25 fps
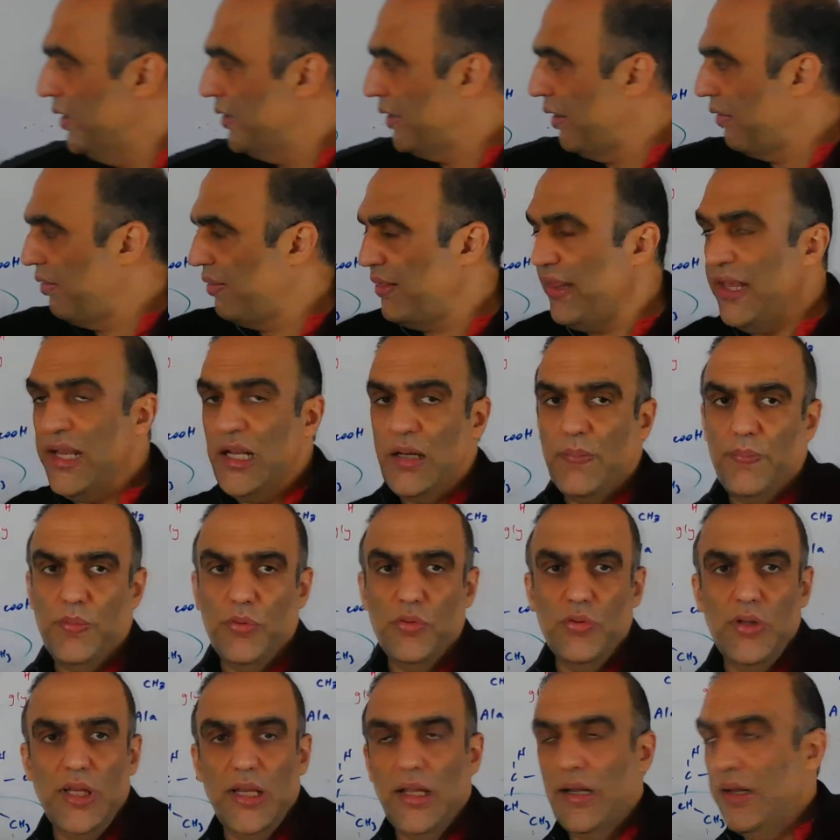the
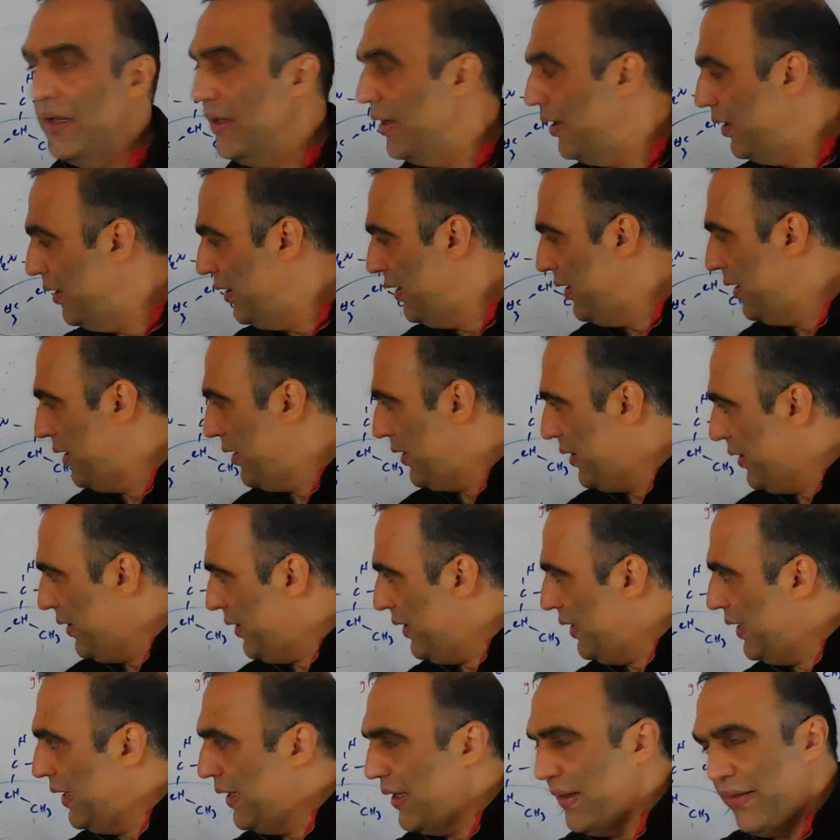secbutyl
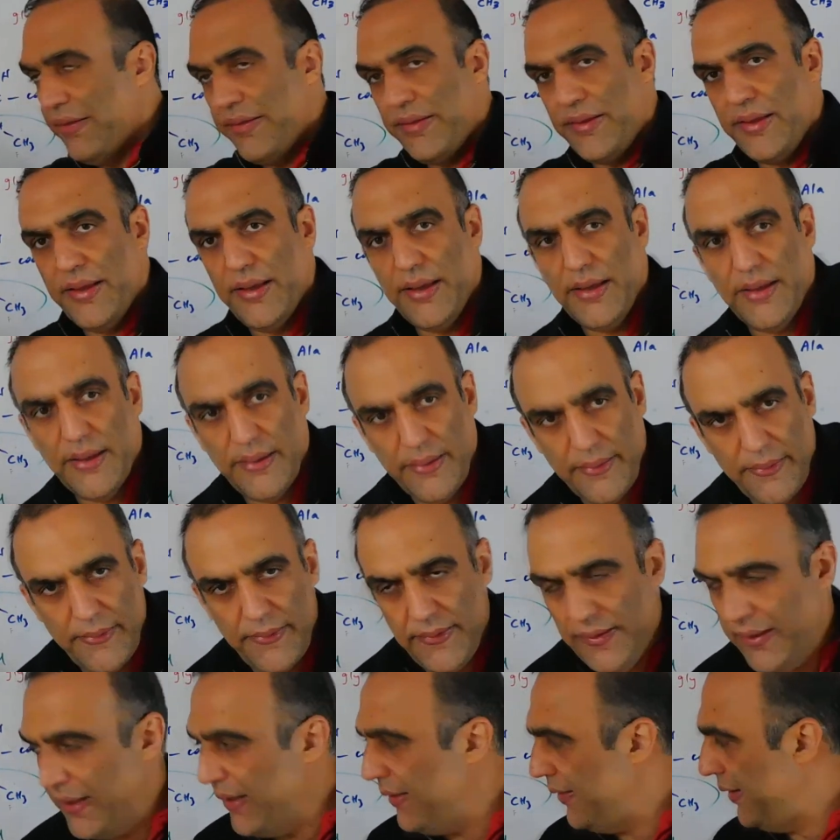is
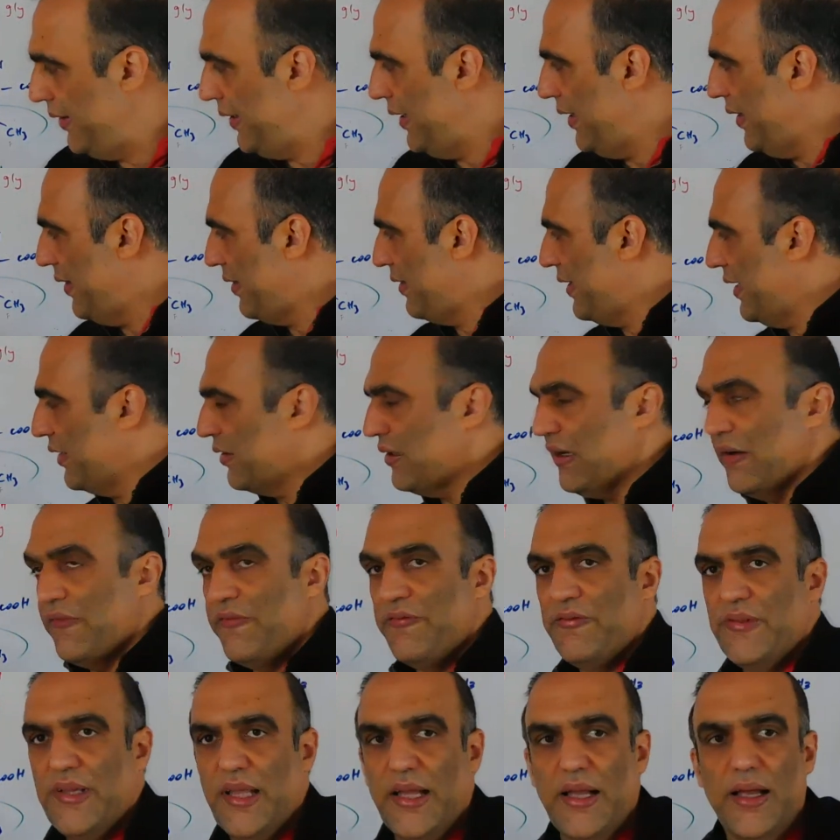instead of
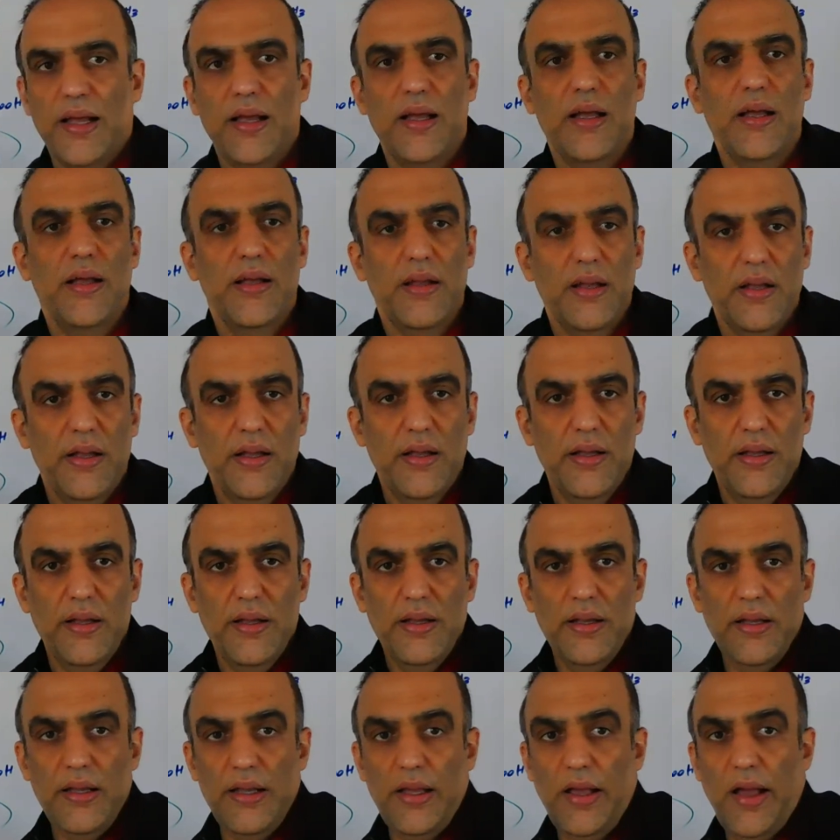the
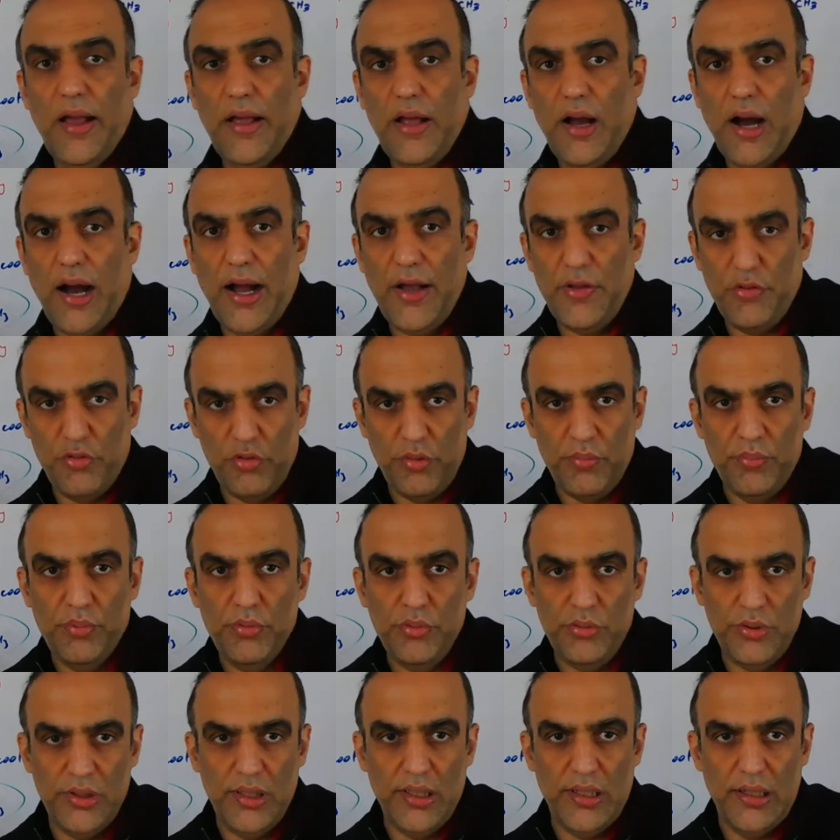
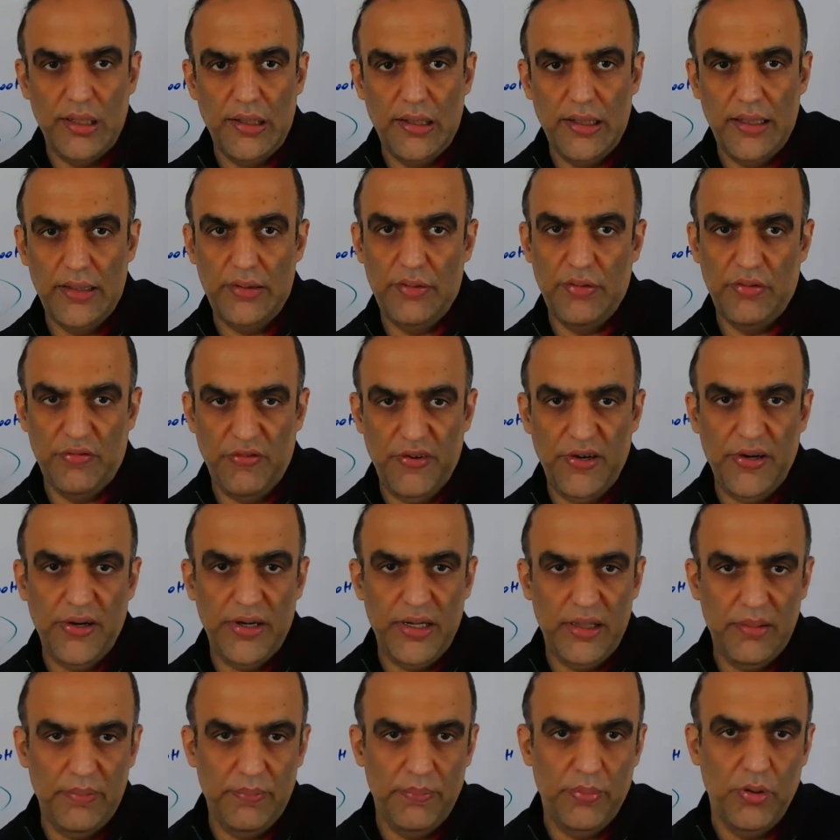isobutyl. It is very
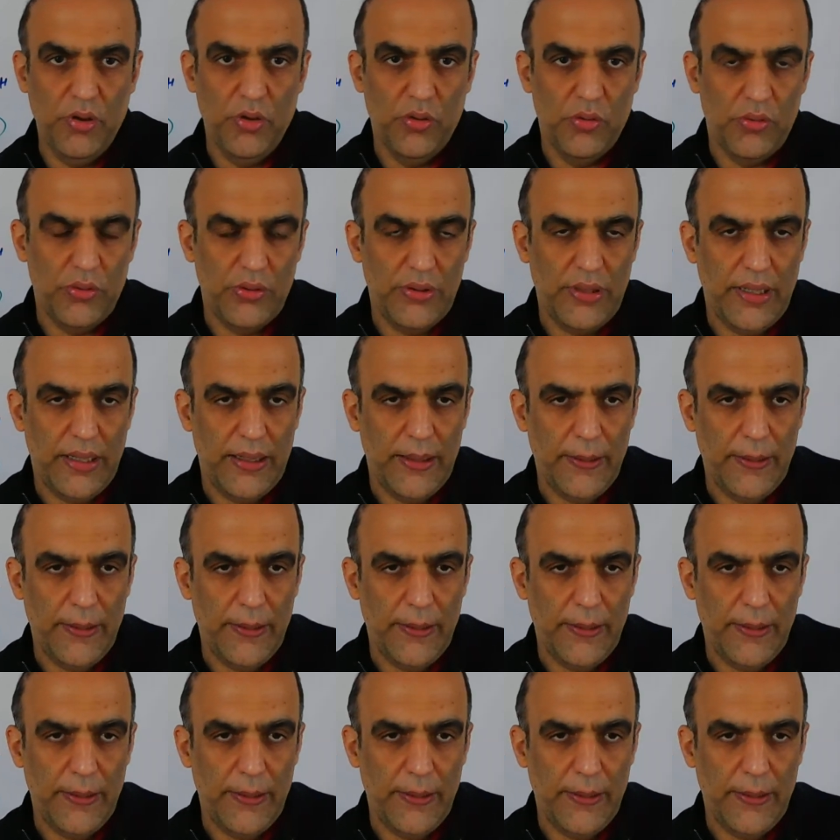important.